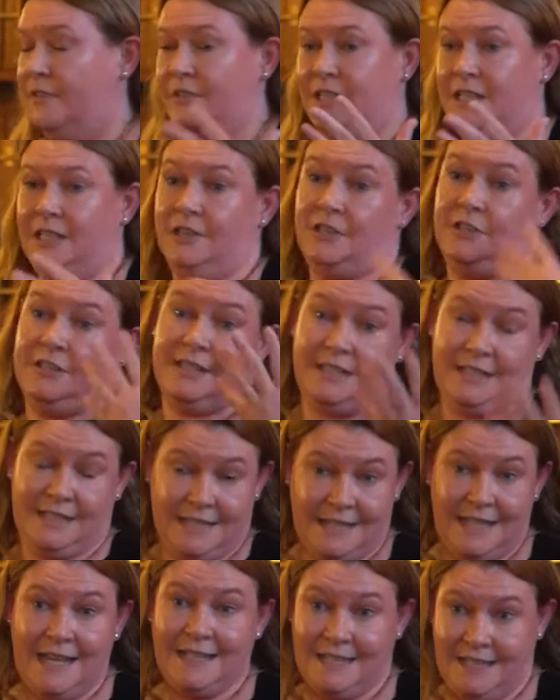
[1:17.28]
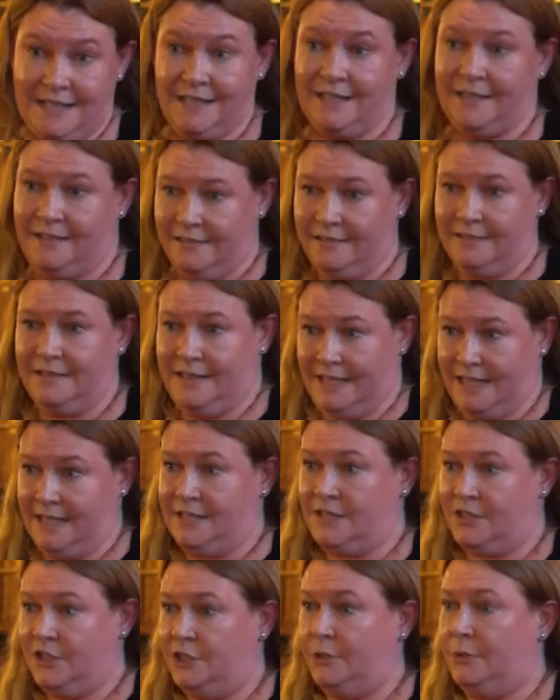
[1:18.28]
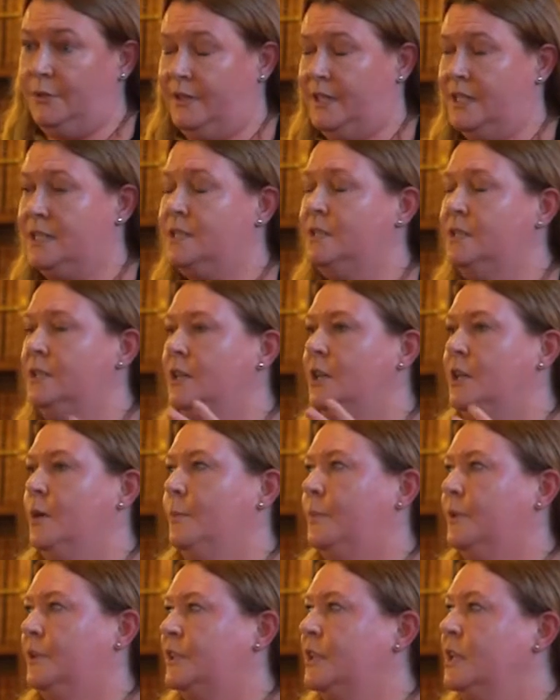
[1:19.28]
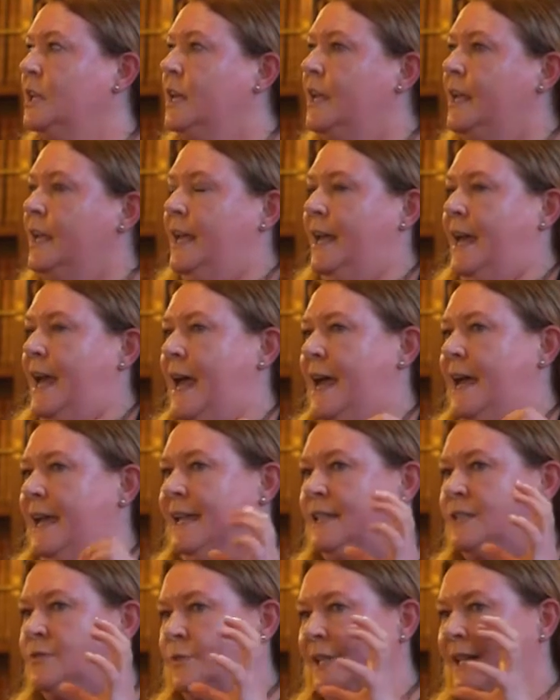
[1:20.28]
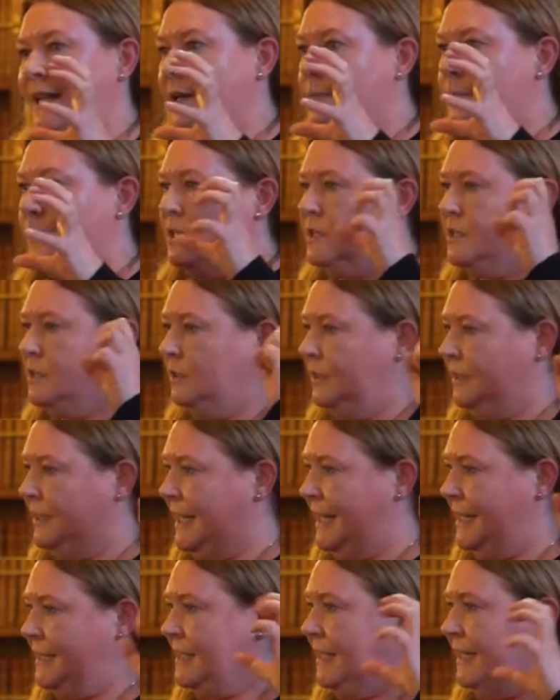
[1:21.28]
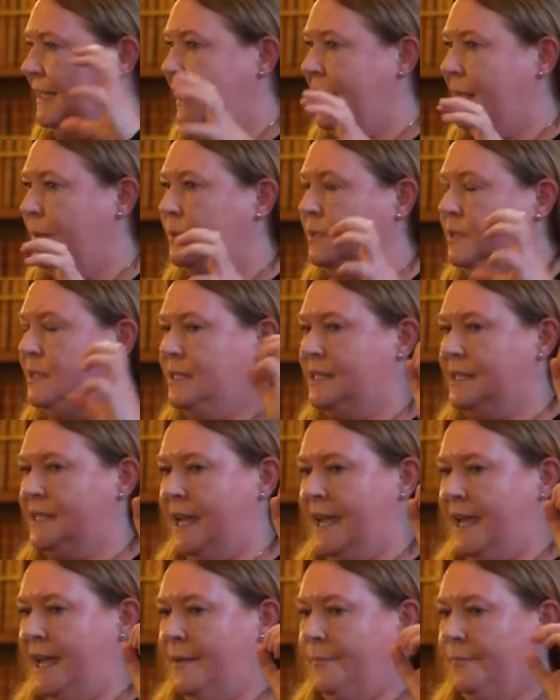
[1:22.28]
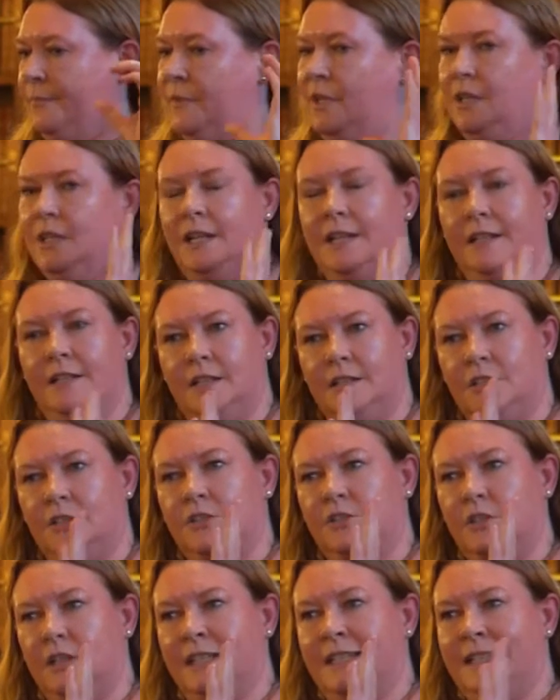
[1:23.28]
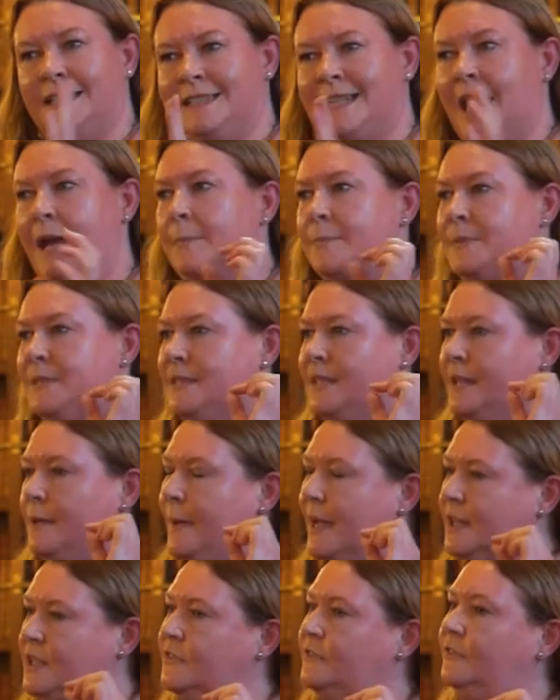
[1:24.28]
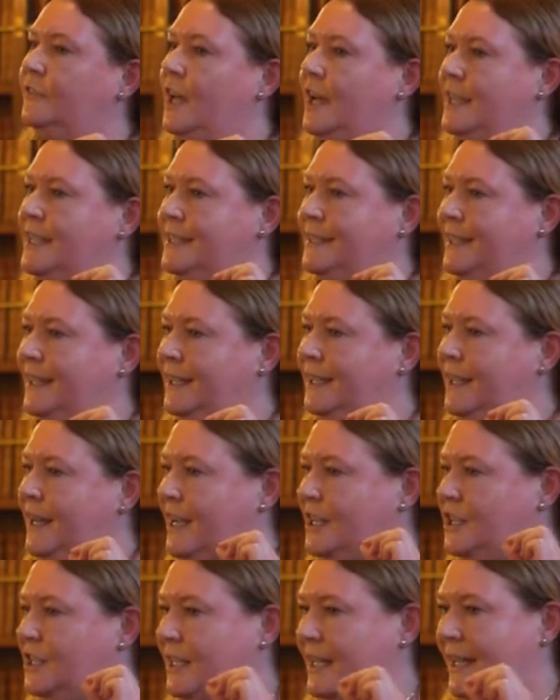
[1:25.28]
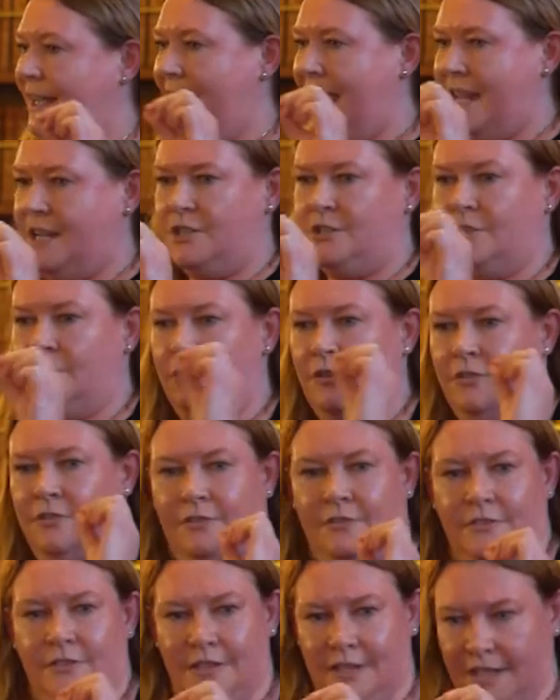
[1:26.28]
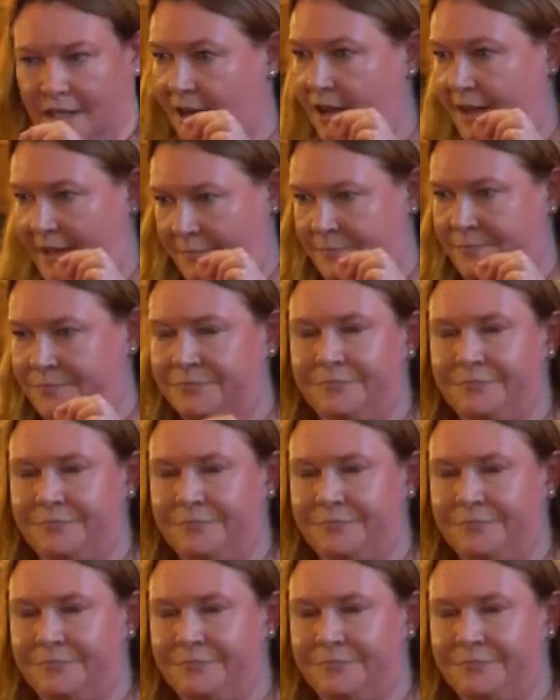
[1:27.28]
Obviously, there's aesthetic things to do with it, but uh, it's really a muscle that enables, um, it, it adapts the amount of light that can actually enter the eye.